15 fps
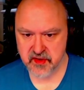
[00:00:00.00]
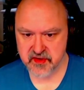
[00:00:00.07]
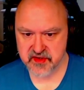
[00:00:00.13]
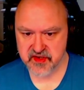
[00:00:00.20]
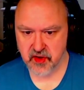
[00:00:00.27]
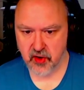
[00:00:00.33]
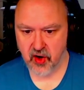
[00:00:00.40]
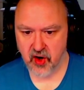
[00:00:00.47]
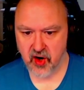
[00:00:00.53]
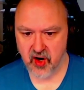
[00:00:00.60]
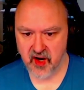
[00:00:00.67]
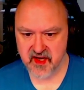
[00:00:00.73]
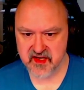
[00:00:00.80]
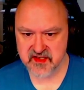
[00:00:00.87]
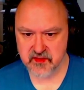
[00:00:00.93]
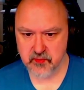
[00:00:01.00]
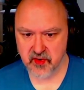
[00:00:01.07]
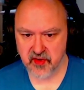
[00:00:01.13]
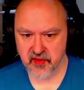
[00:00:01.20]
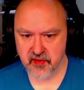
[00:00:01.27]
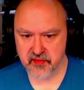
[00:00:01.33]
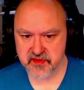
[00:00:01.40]
So high is in one
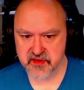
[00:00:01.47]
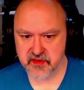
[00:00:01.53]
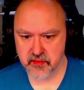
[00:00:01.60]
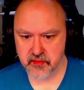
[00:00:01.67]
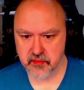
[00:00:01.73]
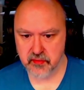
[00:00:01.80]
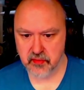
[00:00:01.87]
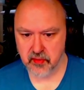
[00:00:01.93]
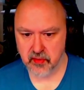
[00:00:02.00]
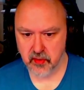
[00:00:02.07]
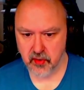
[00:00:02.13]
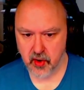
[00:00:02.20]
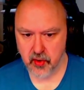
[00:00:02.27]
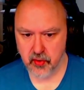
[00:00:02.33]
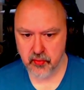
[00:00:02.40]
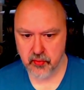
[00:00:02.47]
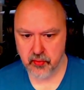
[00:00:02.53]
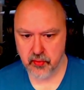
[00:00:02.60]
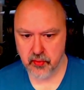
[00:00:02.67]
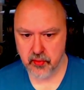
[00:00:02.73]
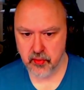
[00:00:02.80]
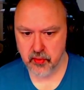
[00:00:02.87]
of those two. Low,
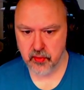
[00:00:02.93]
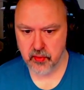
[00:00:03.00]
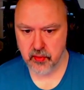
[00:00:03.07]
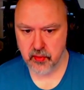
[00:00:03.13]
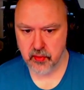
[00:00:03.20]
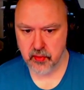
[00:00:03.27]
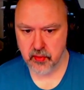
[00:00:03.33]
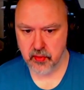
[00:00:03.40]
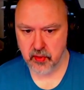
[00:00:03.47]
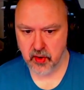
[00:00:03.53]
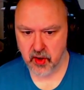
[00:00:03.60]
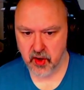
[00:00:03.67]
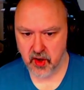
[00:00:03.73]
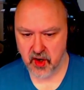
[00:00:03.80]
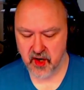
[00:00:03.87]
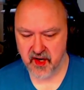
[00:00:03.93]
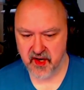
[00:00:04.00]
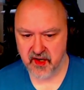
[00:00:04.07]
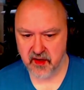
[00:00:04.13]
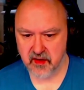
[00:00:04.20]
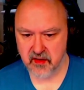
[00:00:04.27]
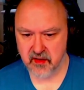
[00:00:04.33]

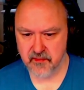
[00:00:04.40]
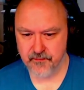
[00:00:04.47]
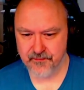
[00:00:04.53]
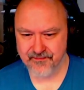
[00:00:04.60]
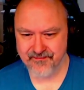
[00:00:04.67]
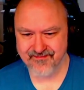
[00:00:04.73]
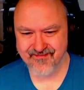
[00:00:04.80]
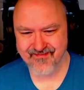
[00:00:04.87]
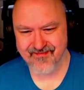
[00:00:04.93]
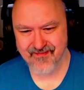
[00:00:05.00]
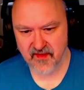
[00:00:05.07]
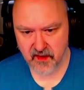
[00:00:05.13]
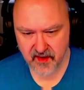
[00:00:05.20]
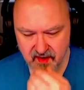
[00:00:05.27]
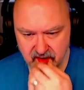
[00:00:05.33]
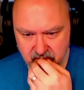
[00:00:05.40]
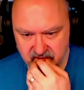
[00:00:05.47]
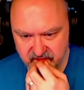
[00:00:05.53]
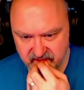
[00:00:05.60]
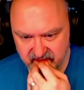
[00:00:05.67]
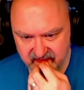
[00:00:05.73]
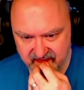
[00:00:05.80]
high. Hmm, how do I
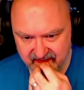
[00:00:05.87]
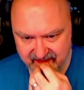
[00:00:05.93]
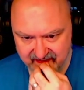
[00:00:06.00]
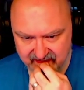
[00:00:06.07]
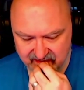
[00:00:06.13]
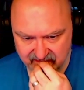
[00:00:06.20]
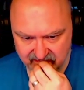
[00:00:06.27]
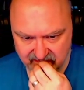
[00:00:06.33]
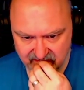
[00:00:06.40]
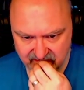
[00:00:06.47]
figure that out?